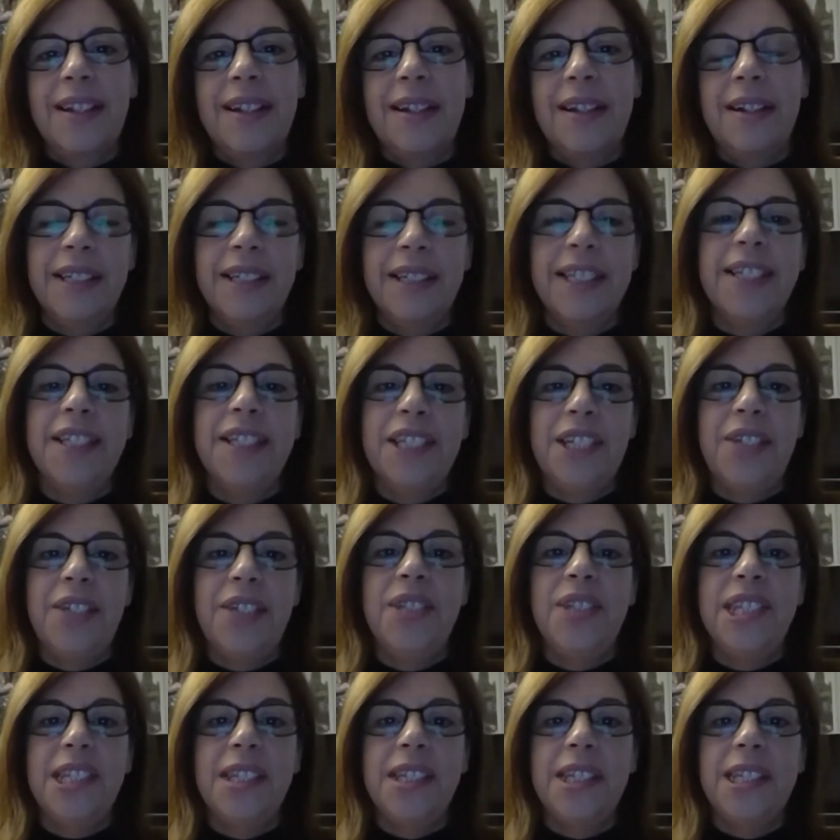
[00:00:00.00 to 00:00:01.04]
I can
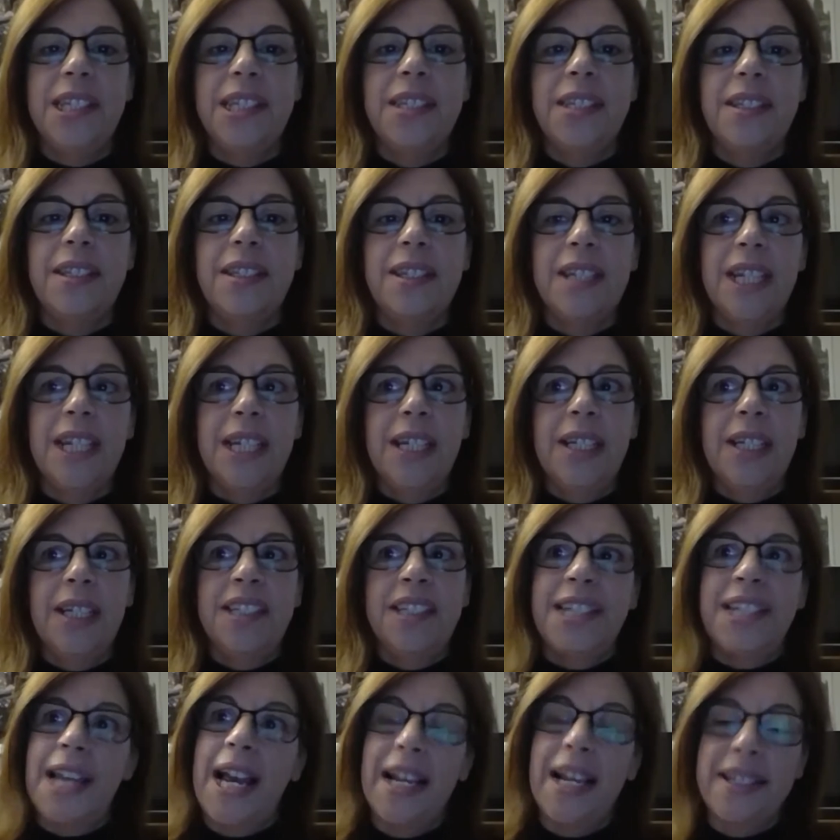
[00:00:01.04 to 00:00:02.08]
use this
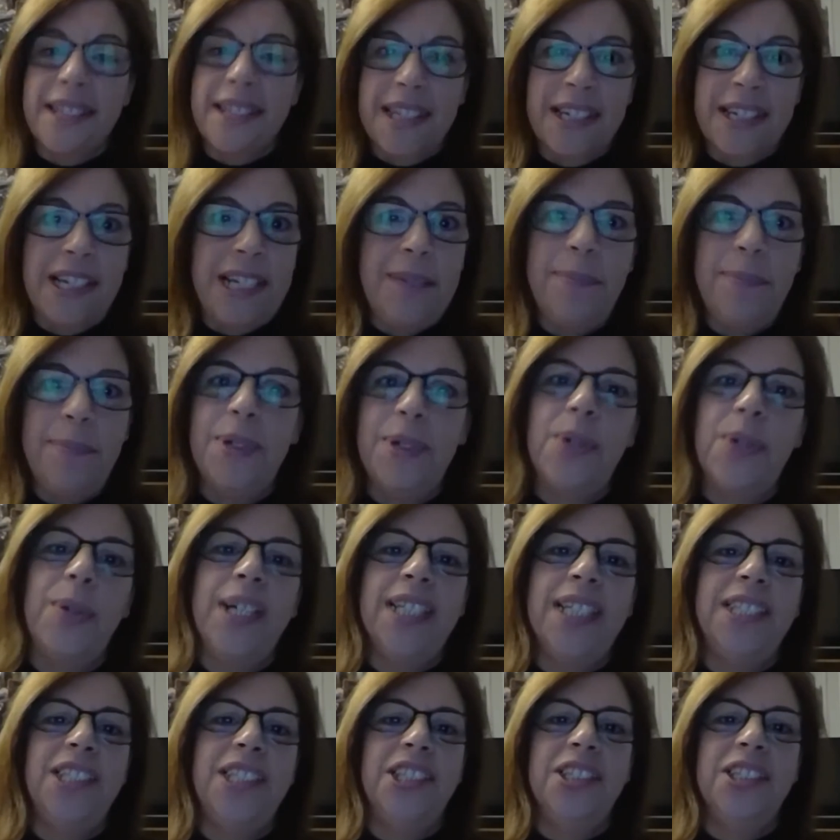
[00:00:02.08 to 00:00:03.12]
to ask deeper
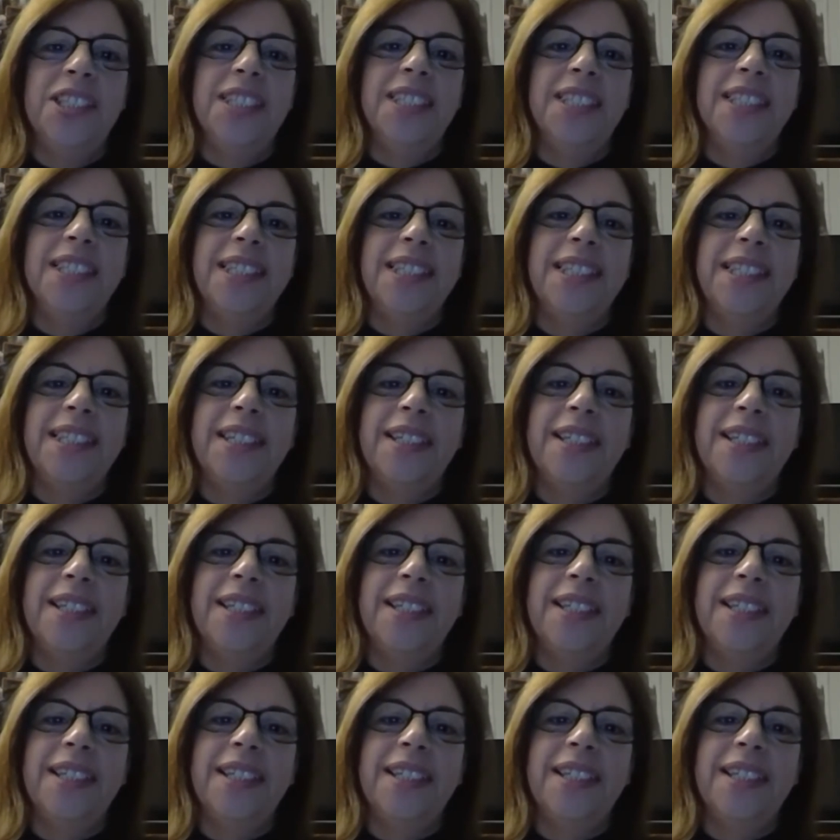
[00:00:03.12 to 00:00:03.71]
questions.